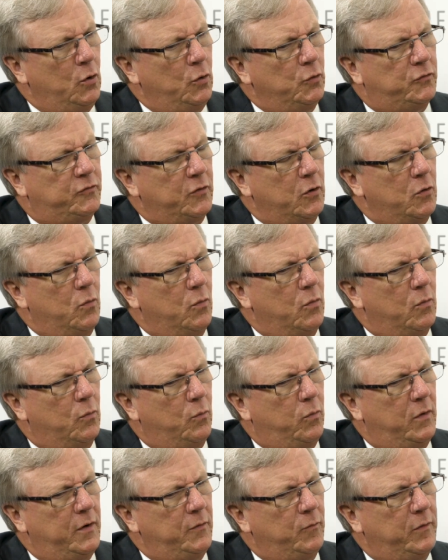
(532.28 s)
So
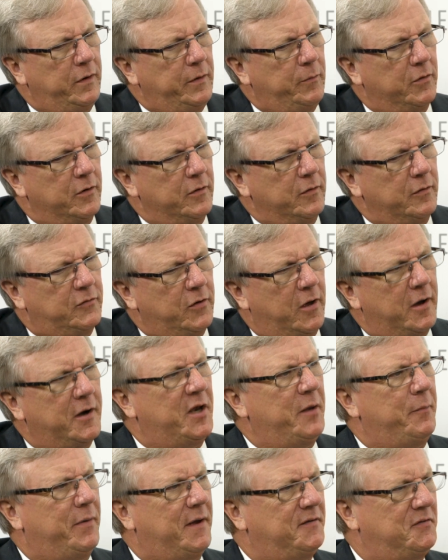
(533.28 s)
when we were
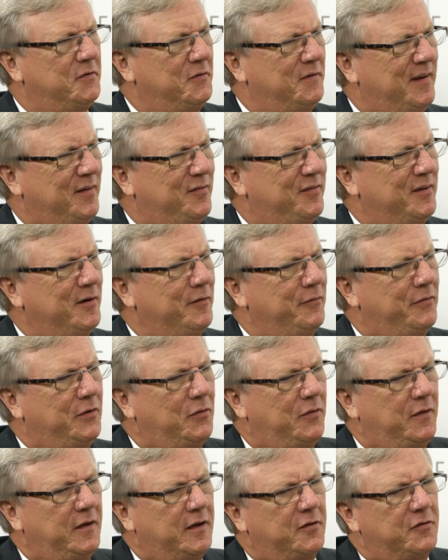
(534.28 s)
talking about doing this
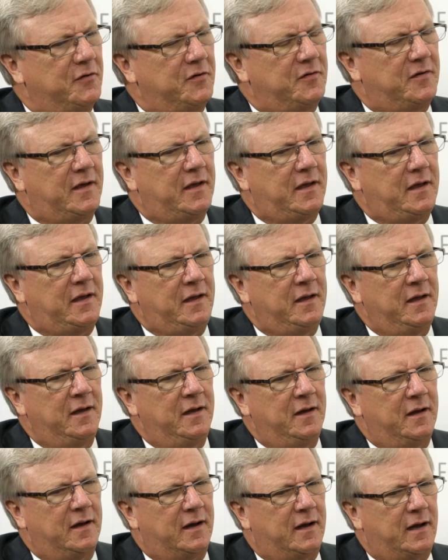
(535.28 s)
interview the other day,
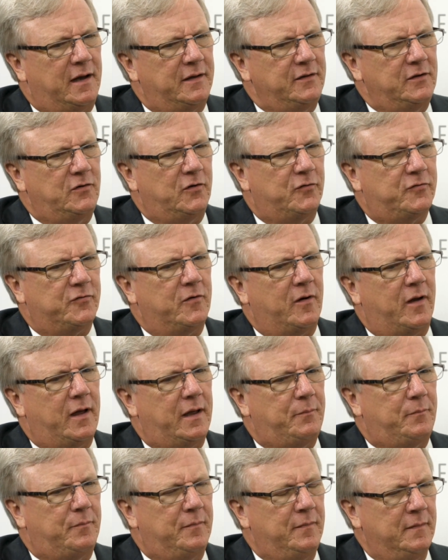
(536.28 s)
you
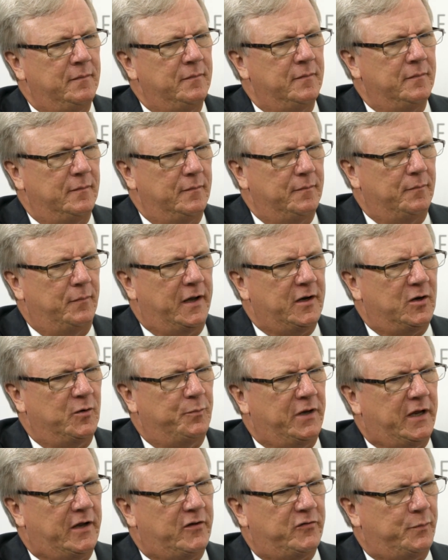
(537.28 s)
described
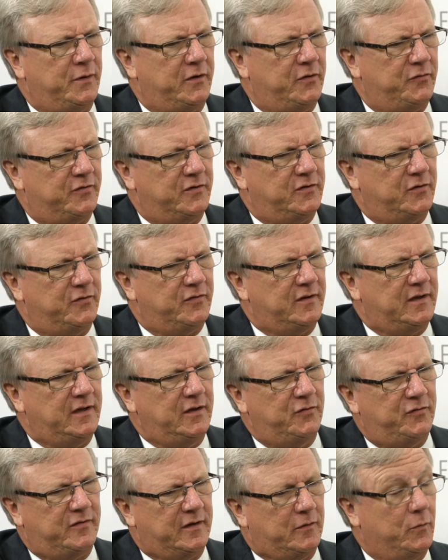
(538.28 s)
Mycoplasma as a
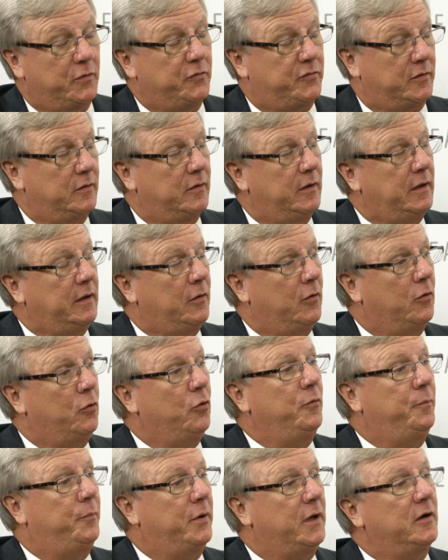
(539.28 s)
disease that was an
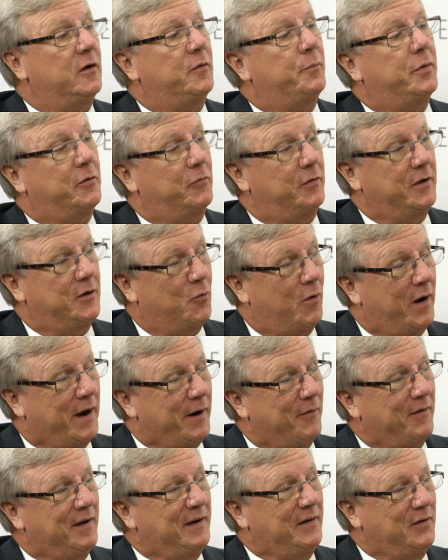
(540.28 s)
old bug but
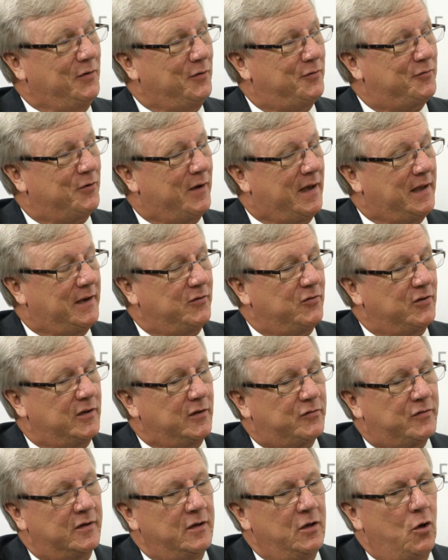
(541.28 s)
requiring new
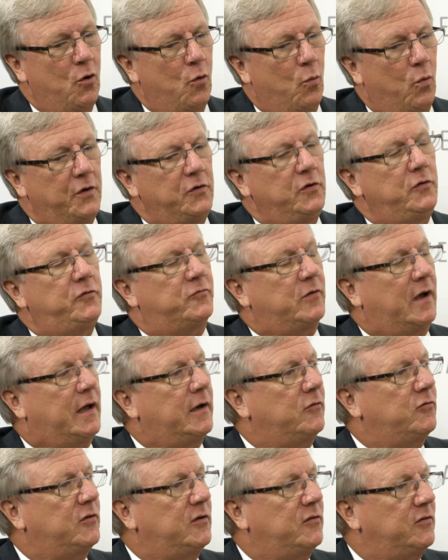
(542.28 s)
strategies. What new
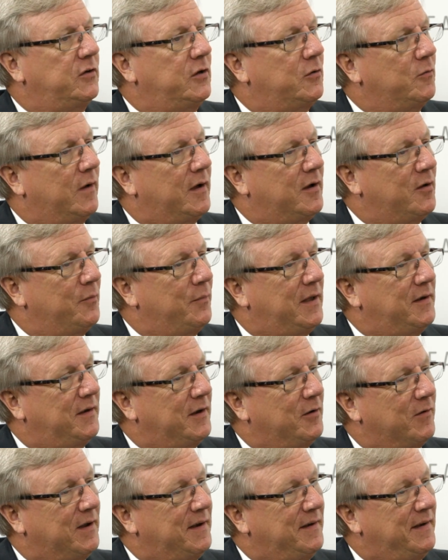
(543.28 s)
strategies are you
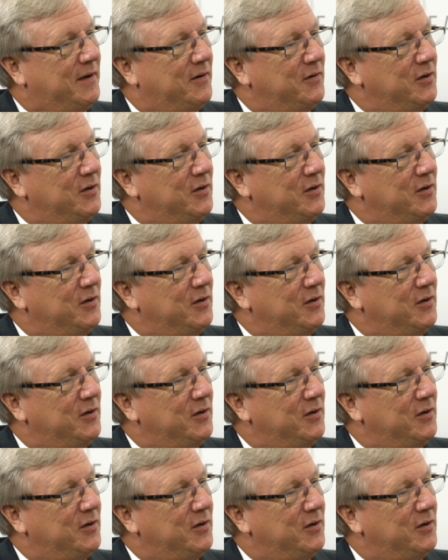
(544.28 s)
recommending right now